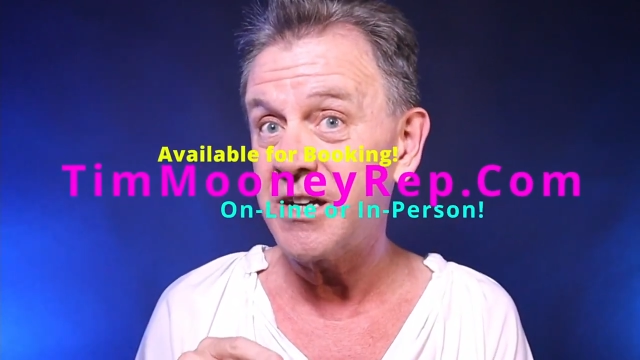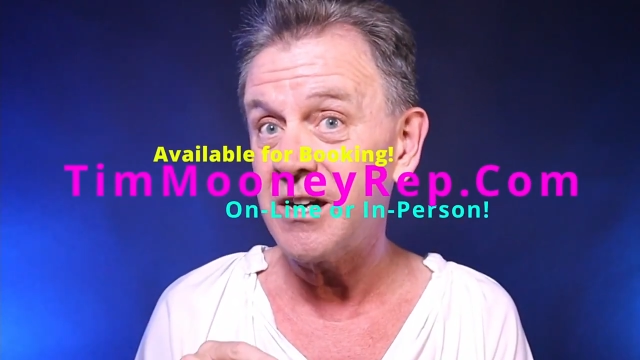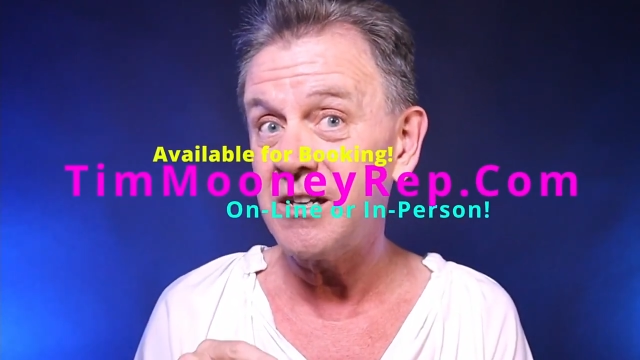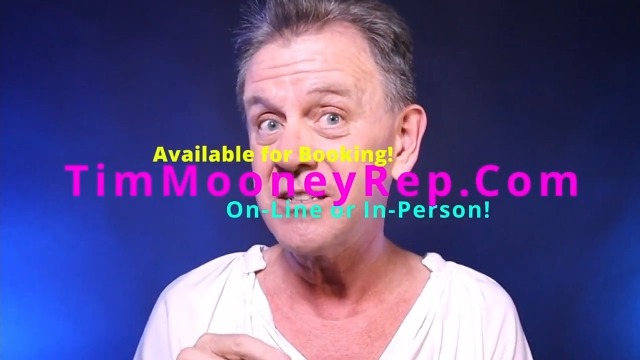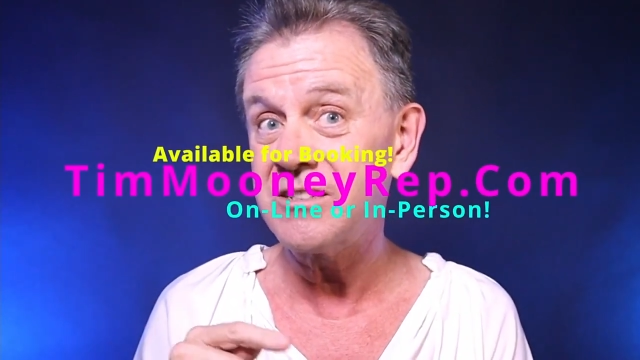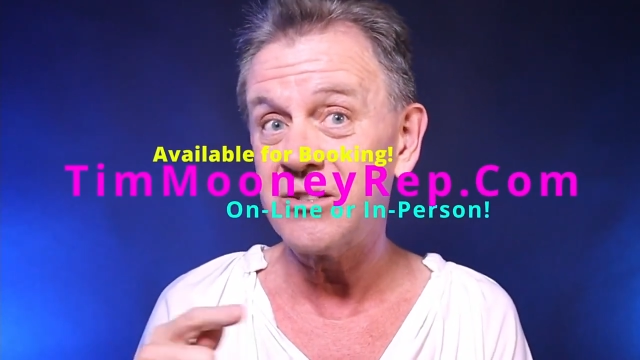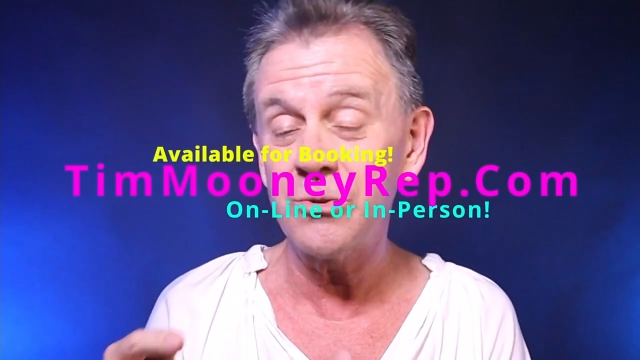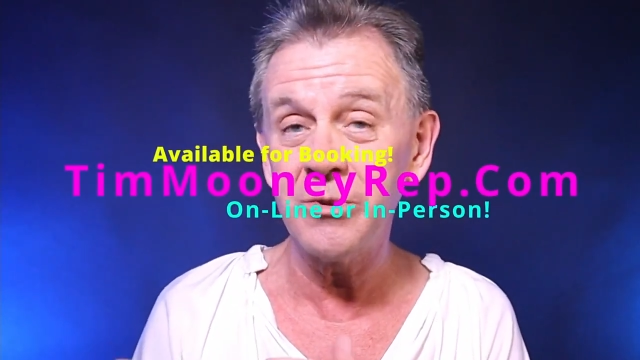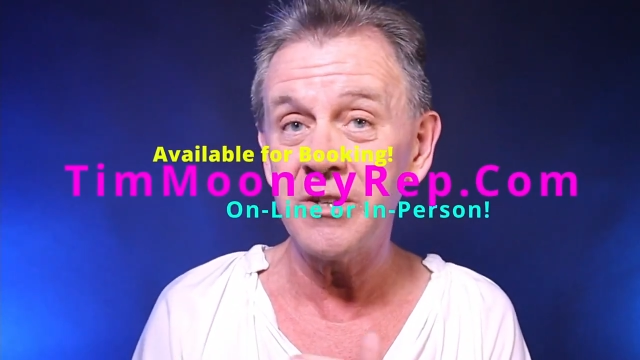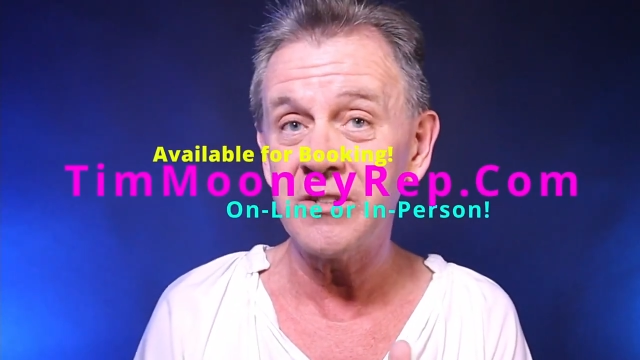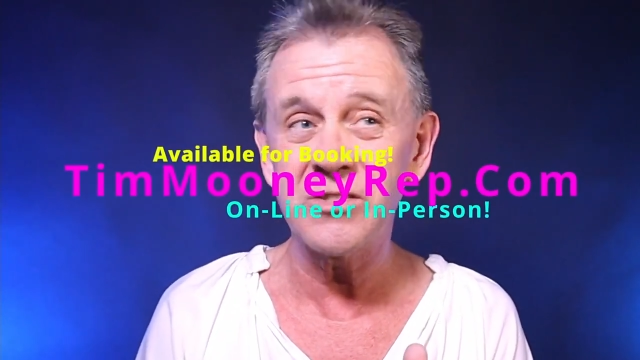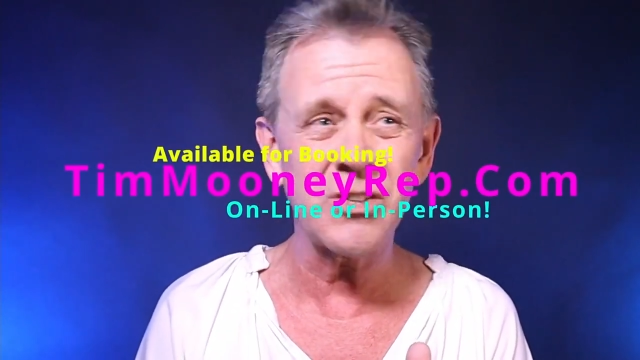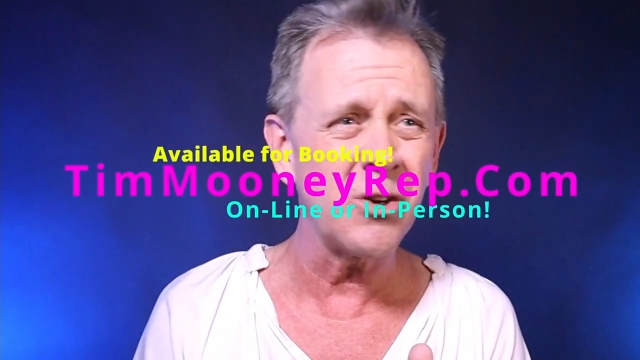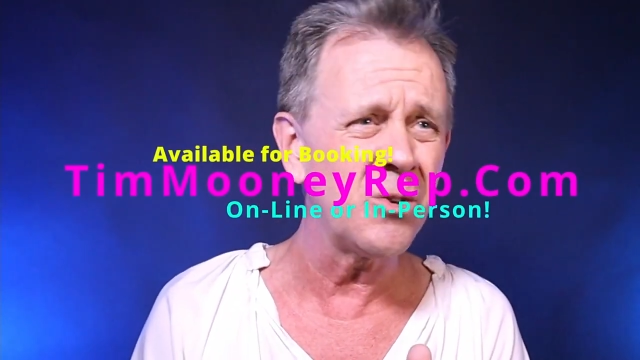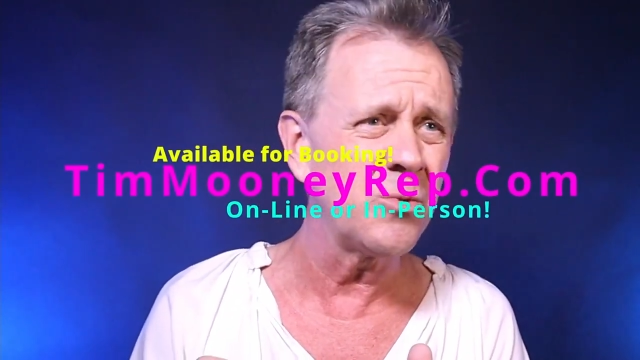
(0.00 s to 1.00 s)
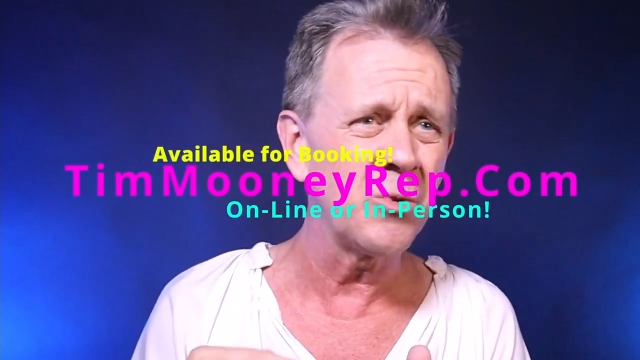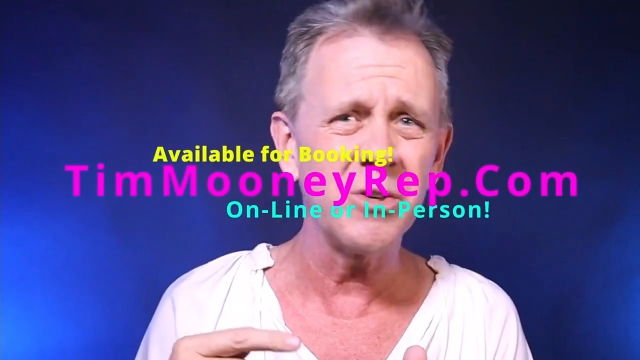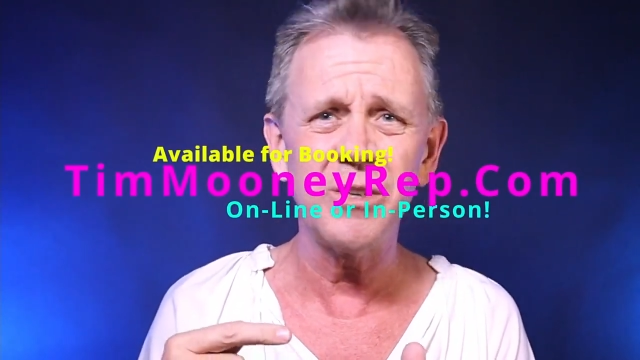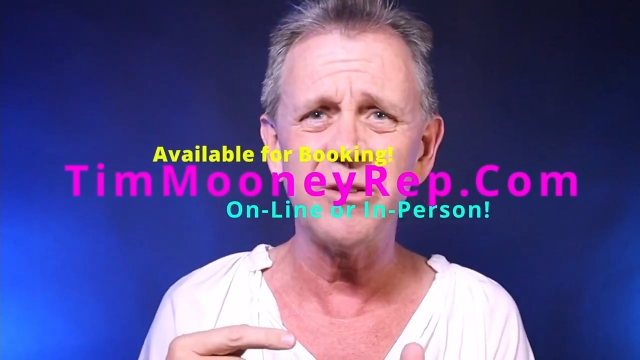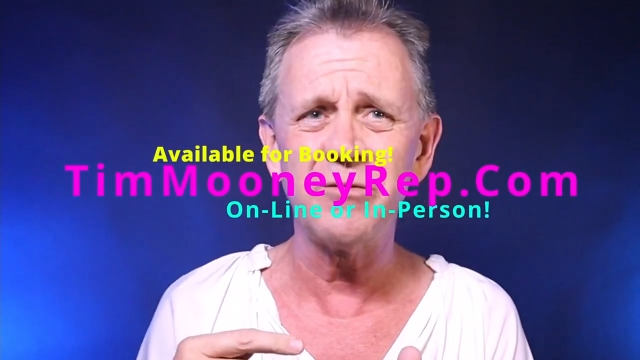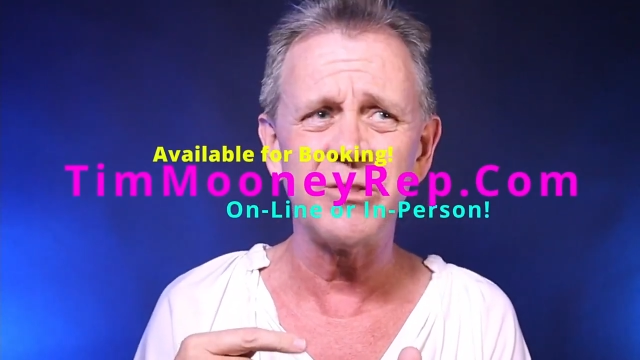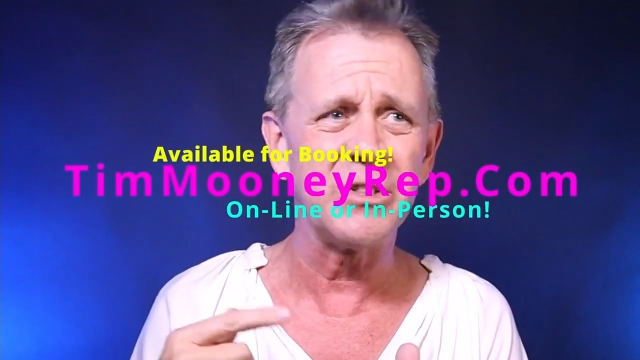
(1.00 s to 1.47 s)
because doing so
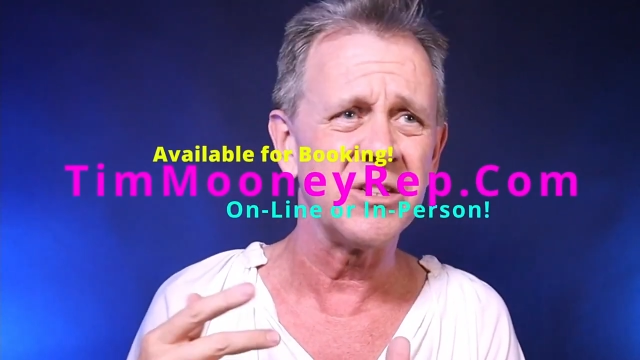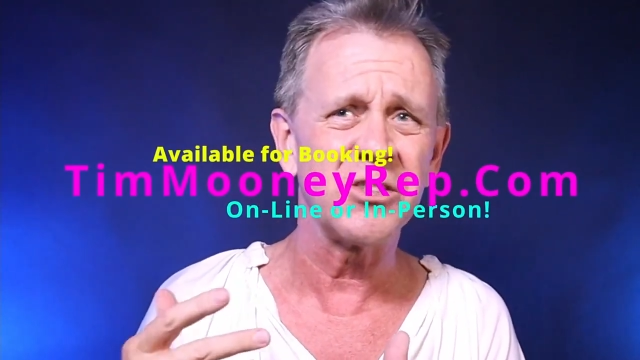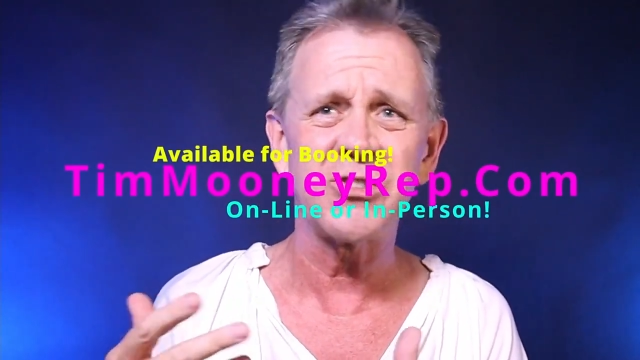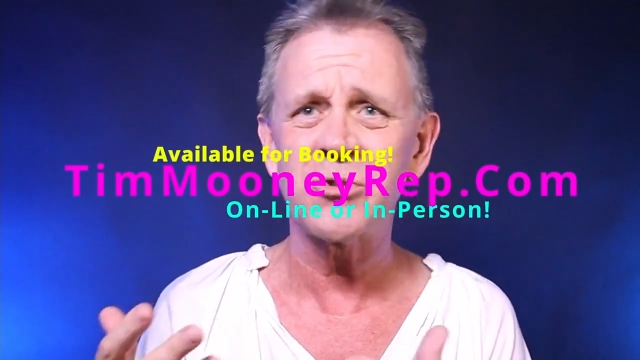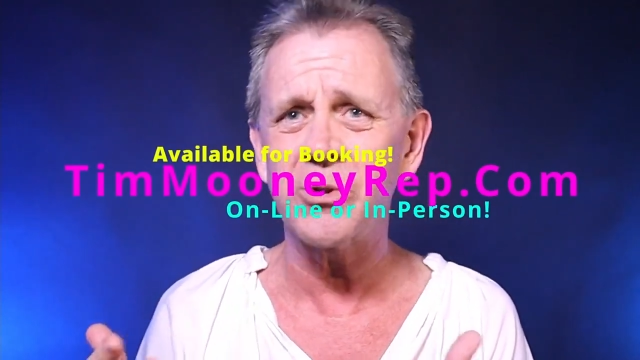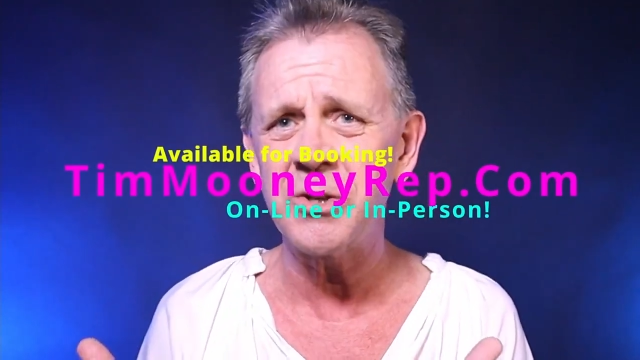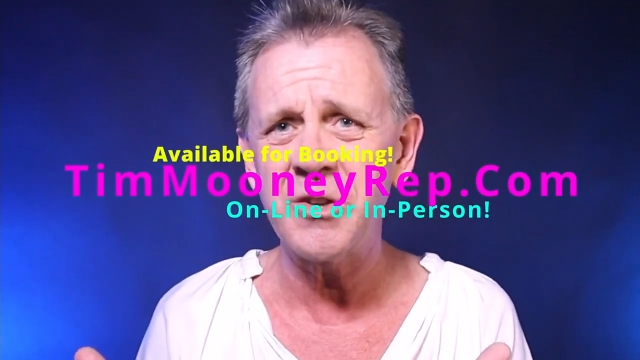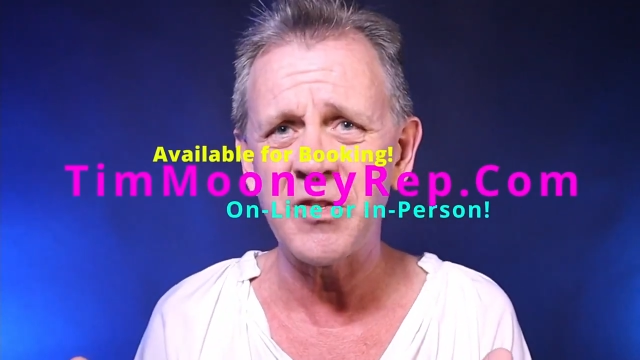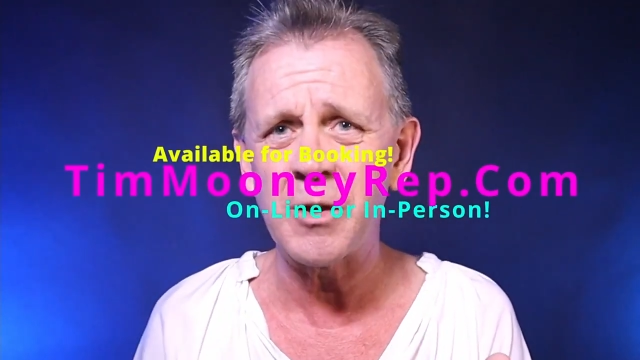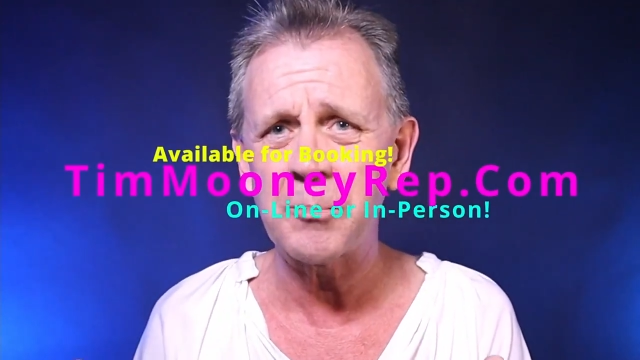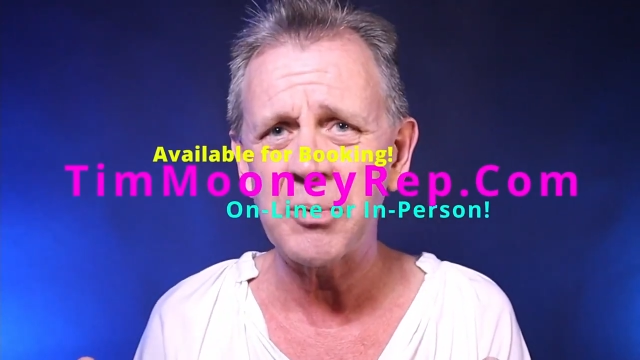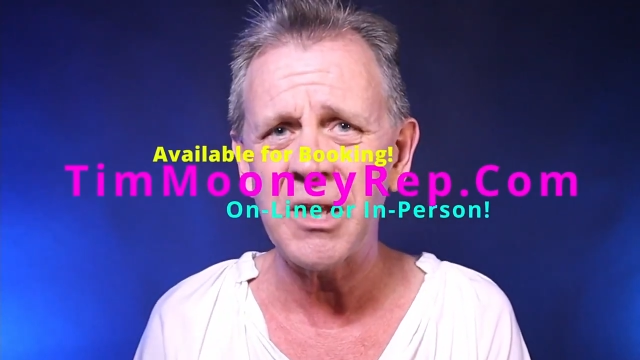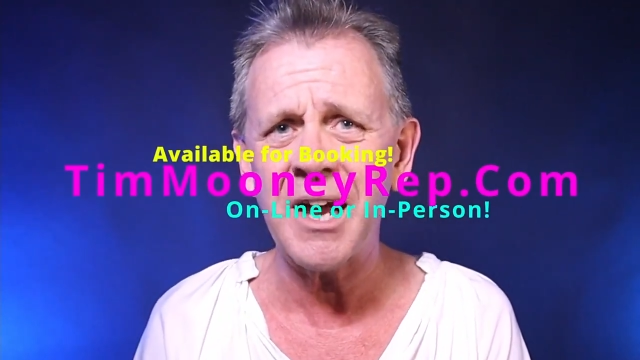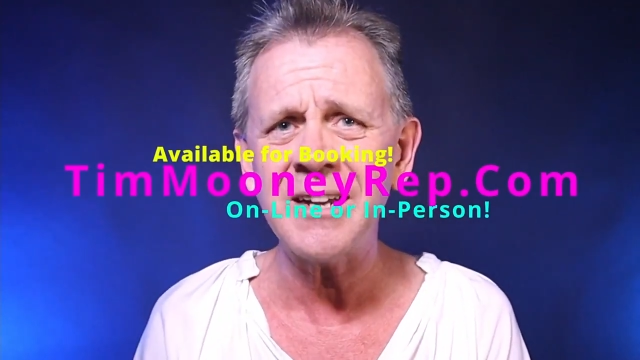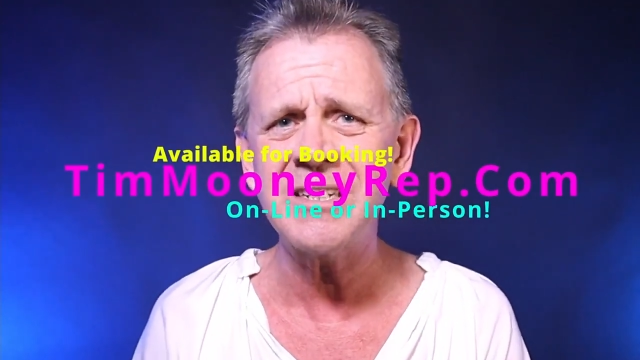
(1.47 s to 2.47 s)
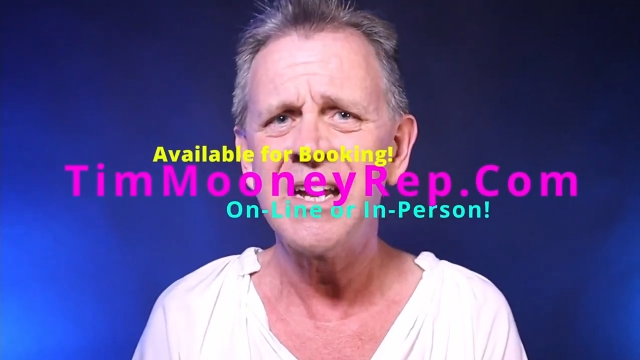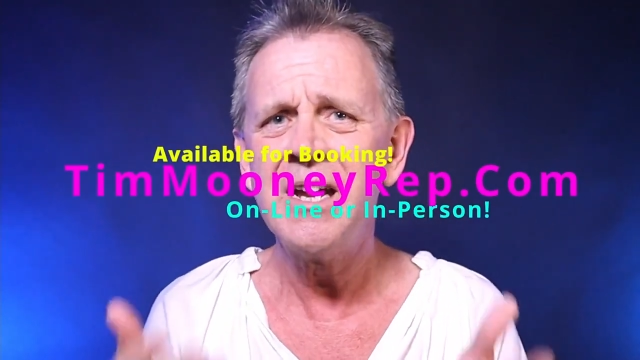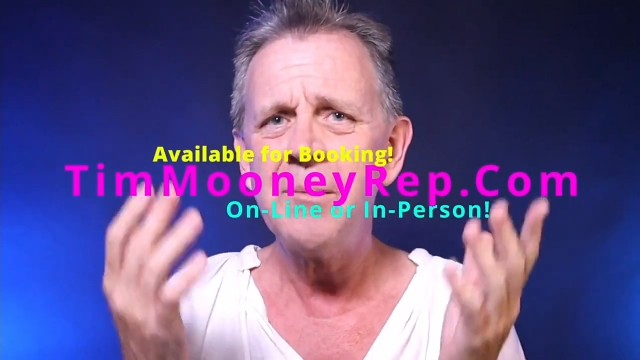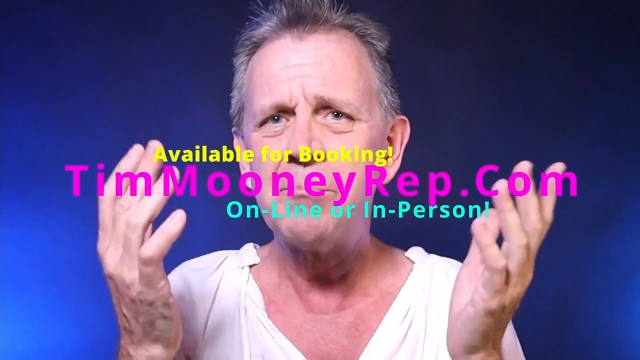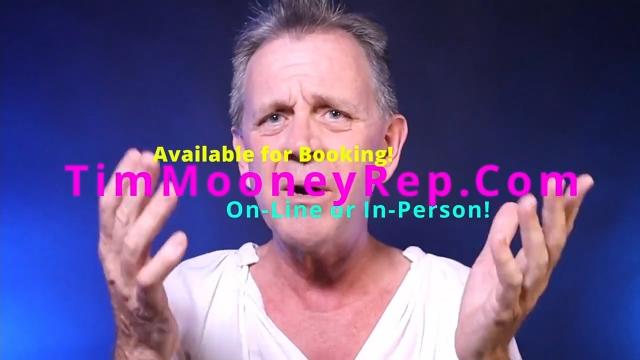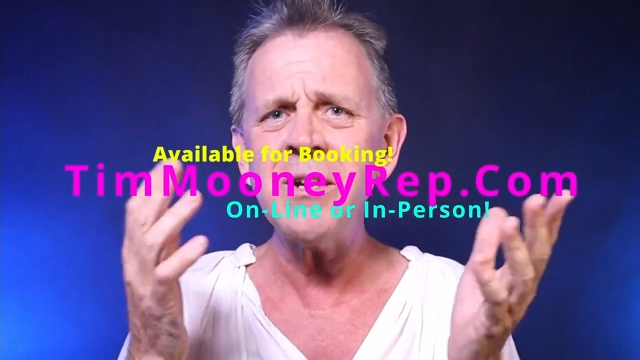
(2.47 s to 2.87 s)
would have destroyed the plot,